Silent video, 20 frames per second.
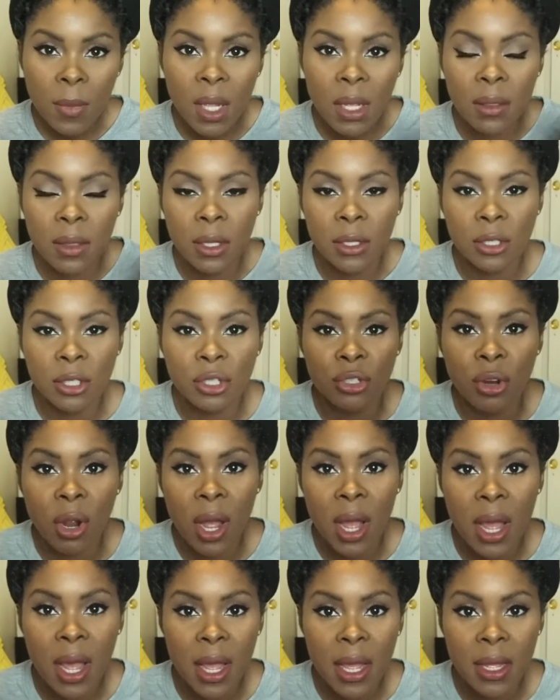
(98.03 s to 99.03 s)
There's
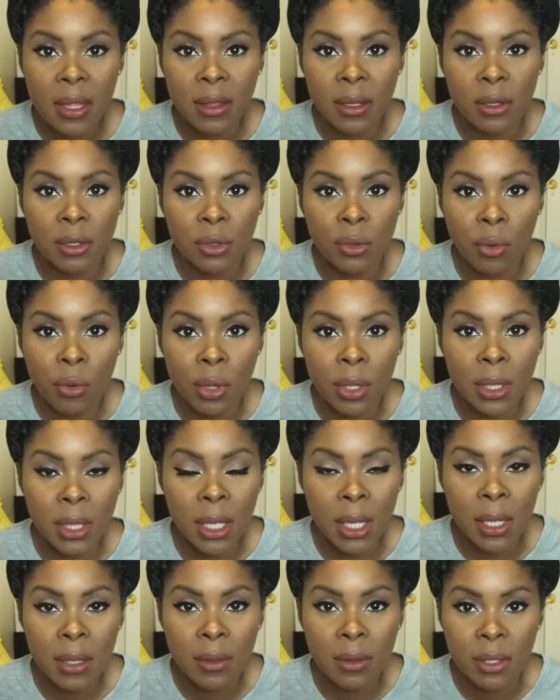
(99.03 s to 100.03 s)
dry, there's
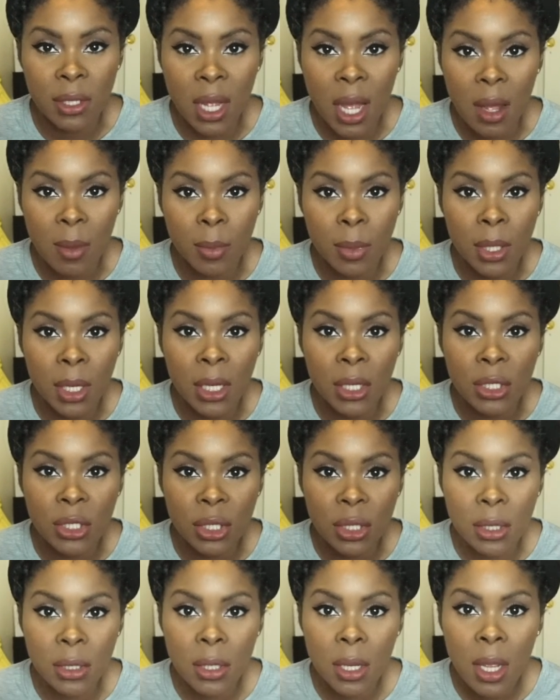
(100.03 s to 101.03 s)
oily, and there's
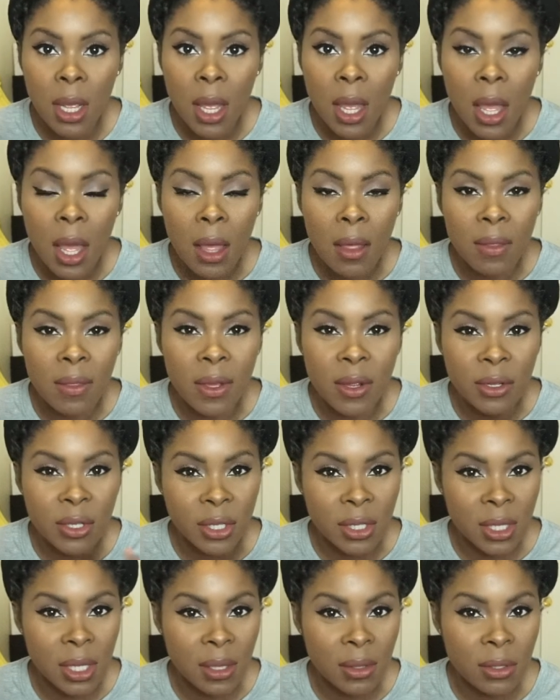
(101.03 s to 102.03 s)
combination. There's
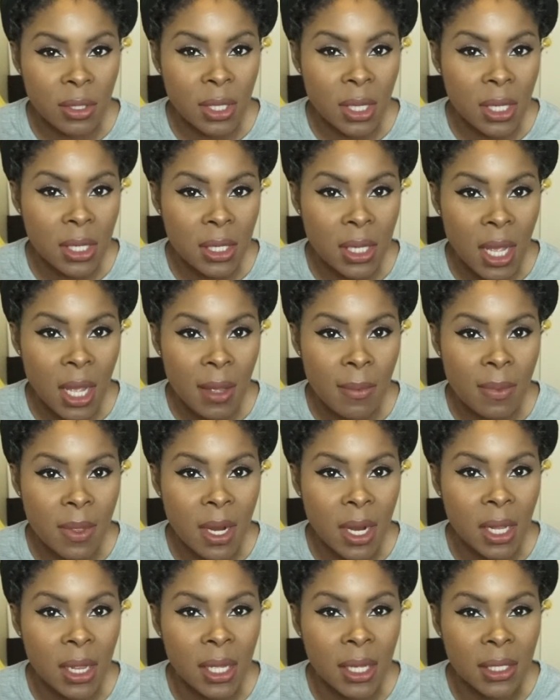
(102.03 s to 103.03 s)
another skin type that
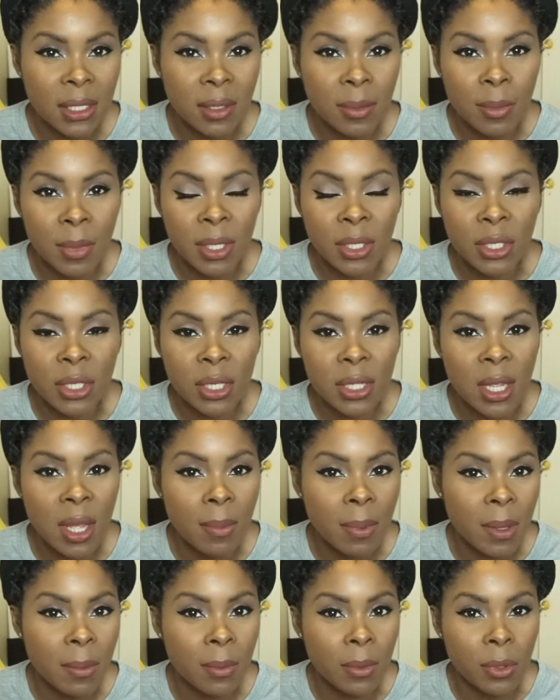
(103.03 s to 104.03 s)
I like to mention that
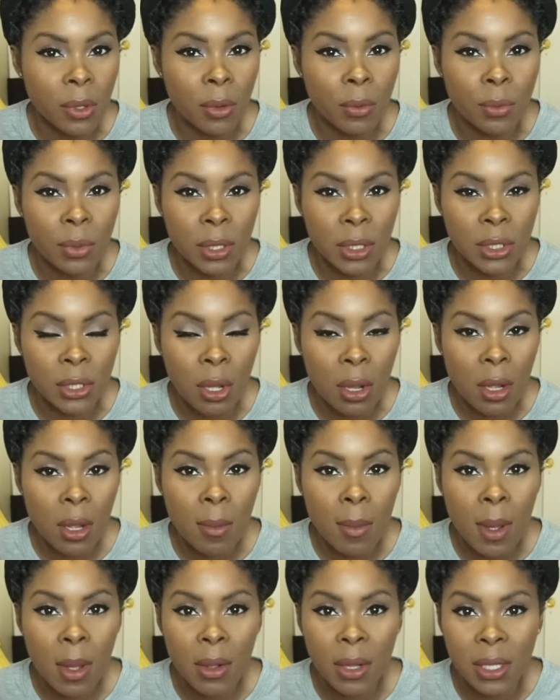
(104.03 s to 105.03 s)
people don't really talk
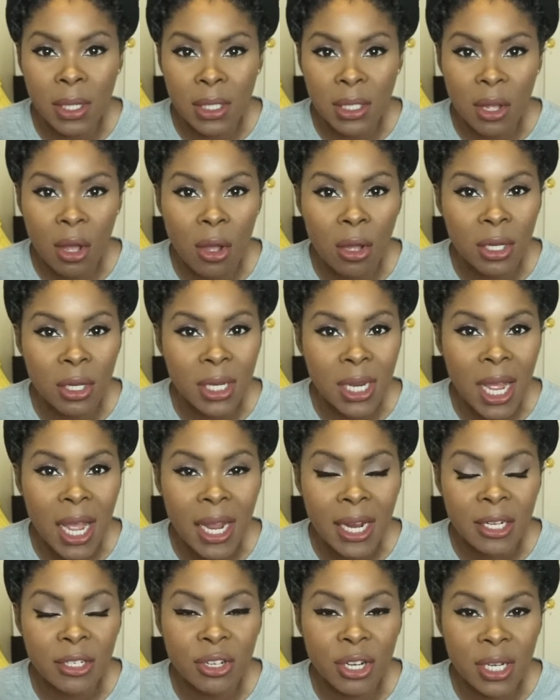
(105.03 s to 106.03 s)
about, and it's called
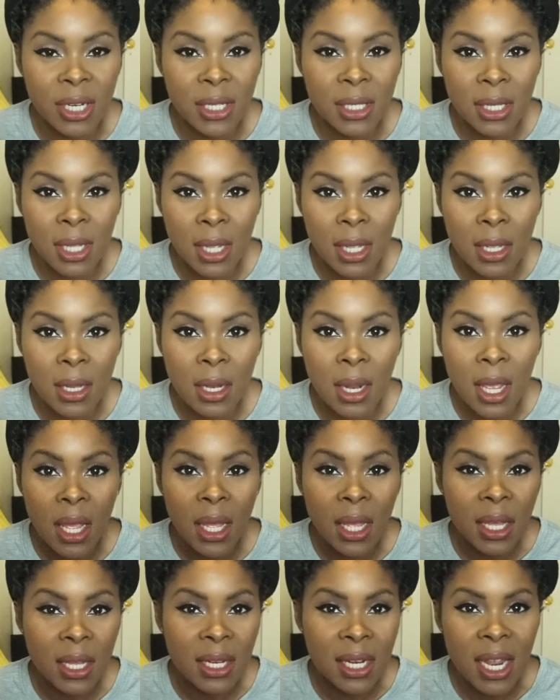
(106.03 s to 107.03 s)
dehydrated skin.
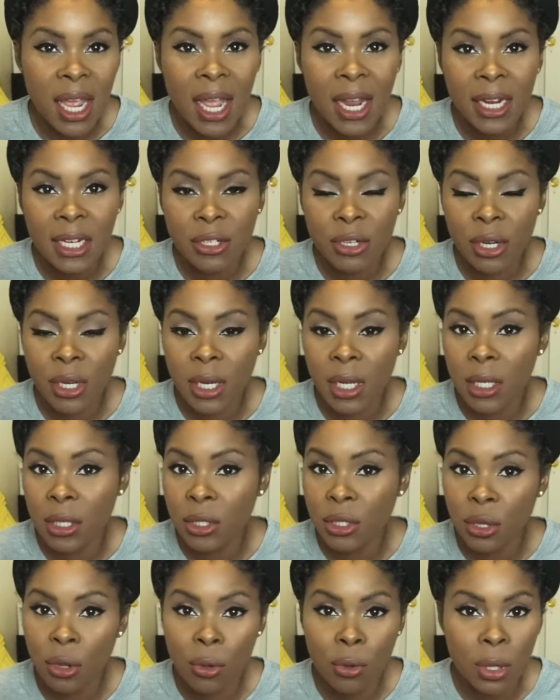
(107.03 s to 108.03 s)
Dehydrated is
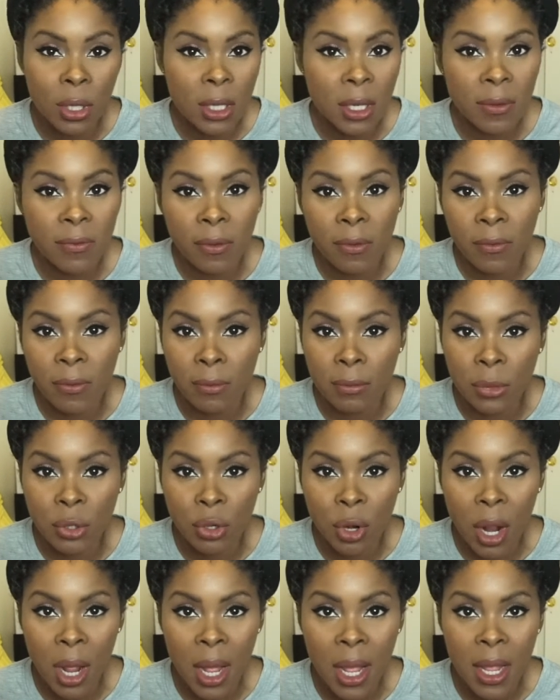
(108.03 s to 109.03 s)
totally different from
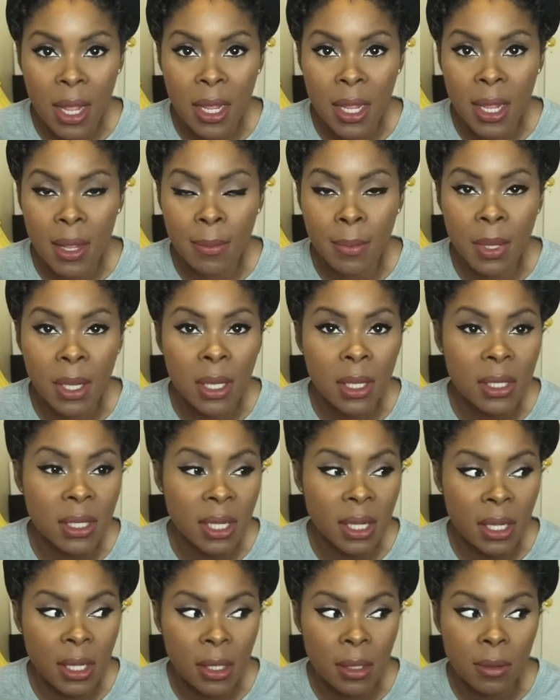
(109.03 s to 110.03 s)
dry. It means
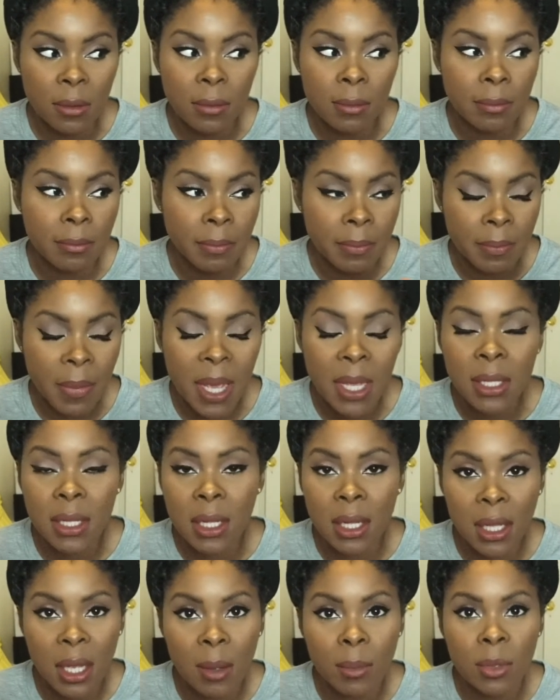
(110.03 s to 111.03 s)
that,
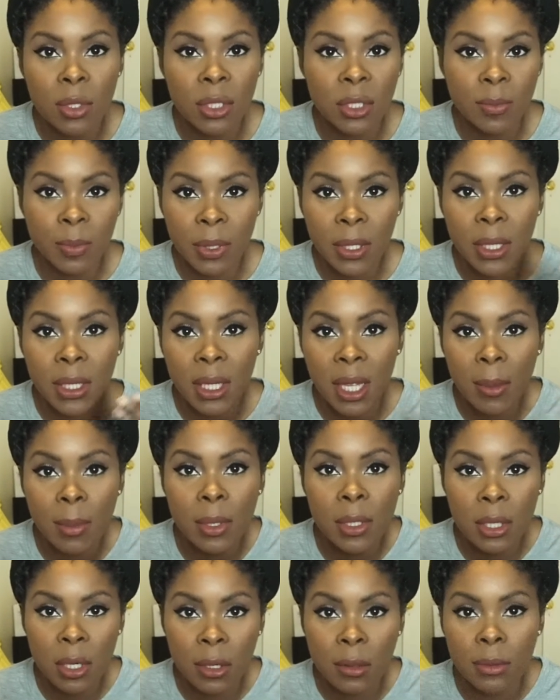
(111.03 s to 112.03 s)
basically, I'm going to just put in layman
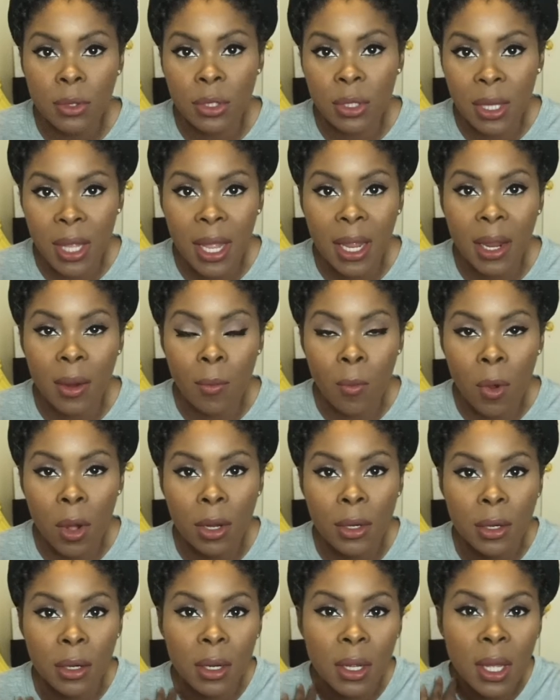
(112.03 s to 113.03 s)
terms, you're lacking
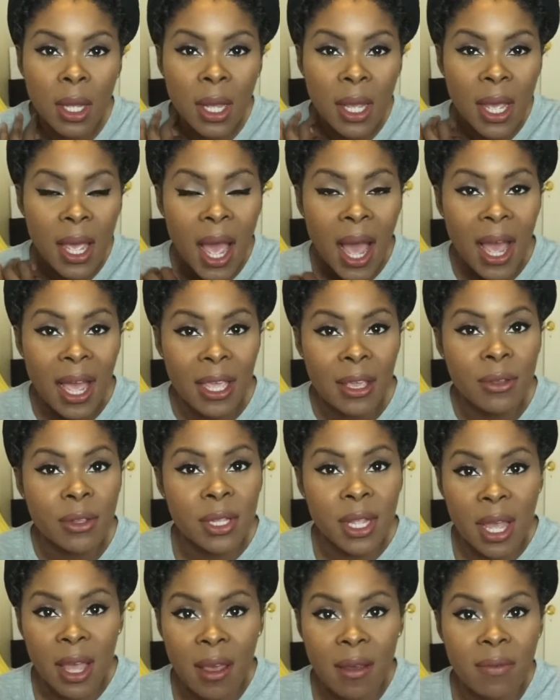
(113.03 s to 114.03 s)
water. I used to
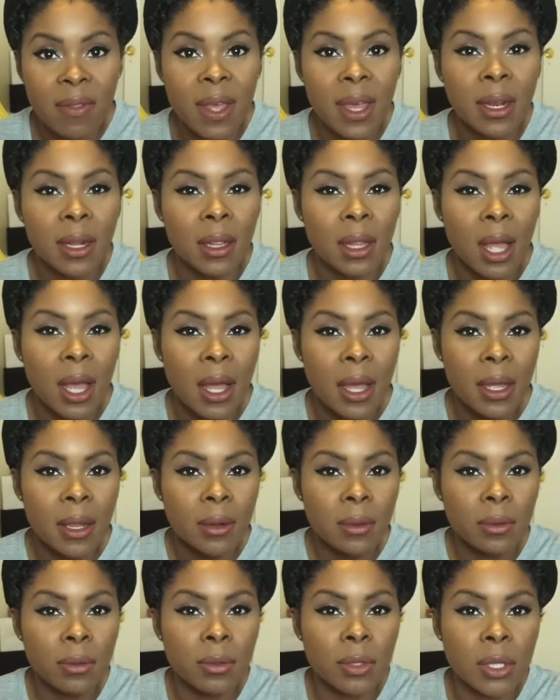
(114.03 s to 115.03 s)
have that a lot.
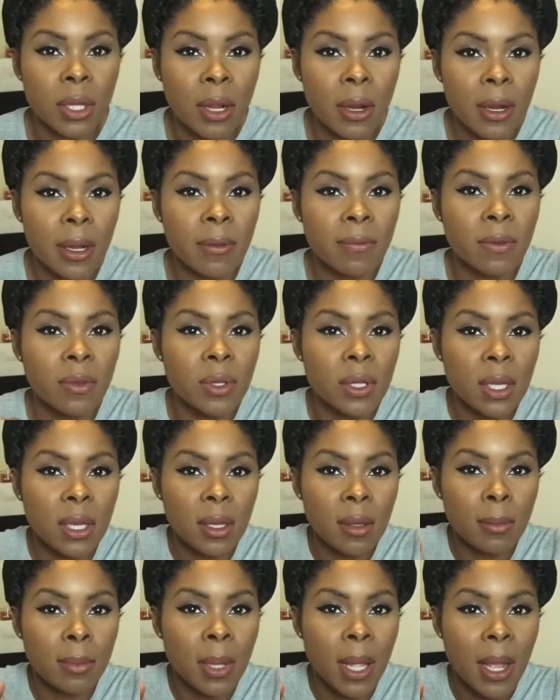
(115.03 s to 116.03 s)
Oh, sorry if you
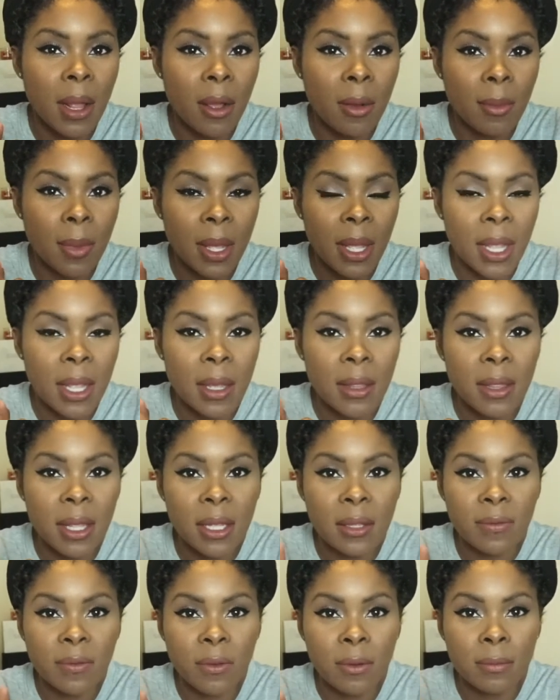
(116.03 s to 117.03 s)
see black on my hand, that's
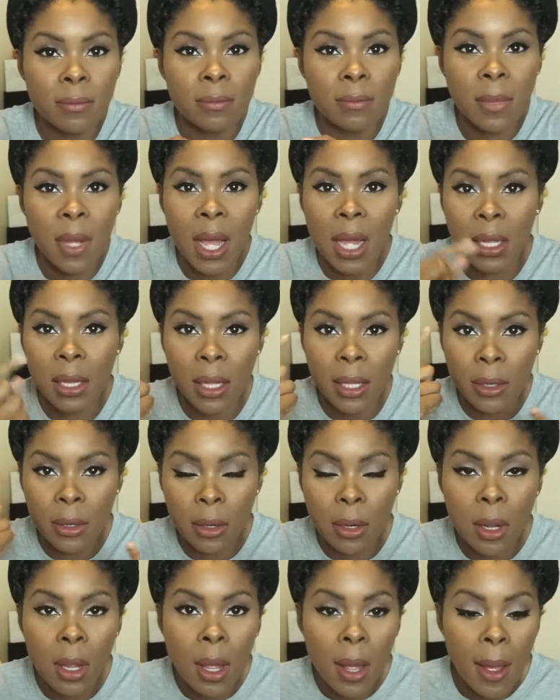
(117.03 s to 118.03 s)
from eyeliner.
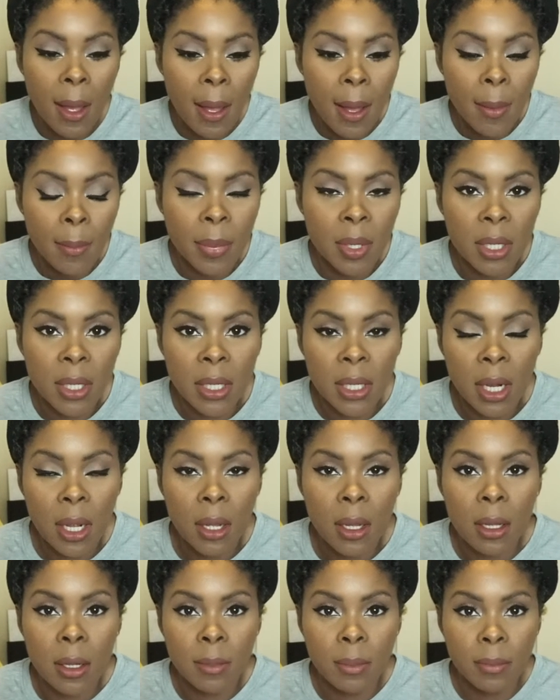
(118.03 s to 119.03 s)
But
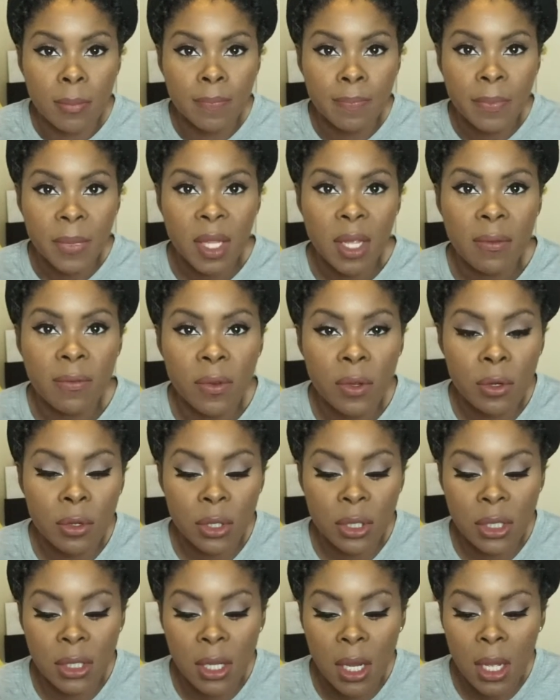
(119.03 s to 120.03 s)
if you're
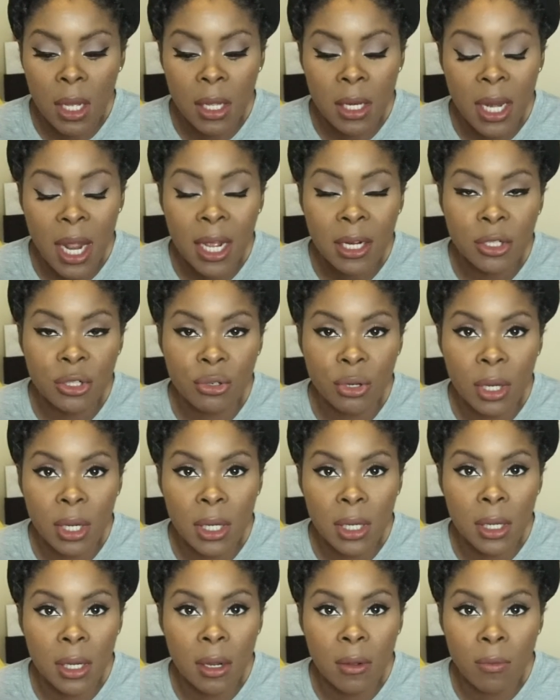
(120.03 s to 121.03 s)
not drinking
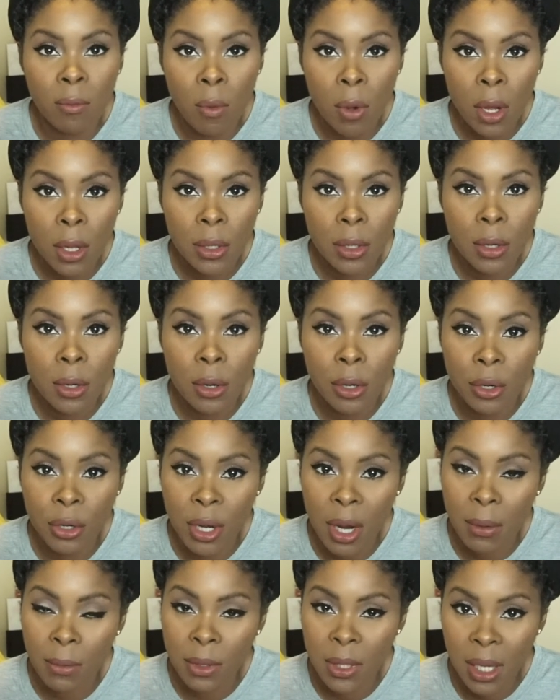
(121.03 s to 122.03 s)
enough water or you're
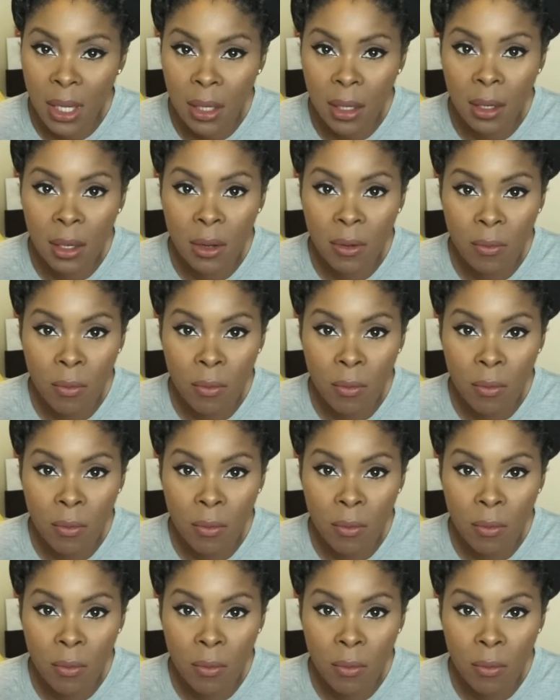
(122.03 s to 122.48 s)
not retaining enough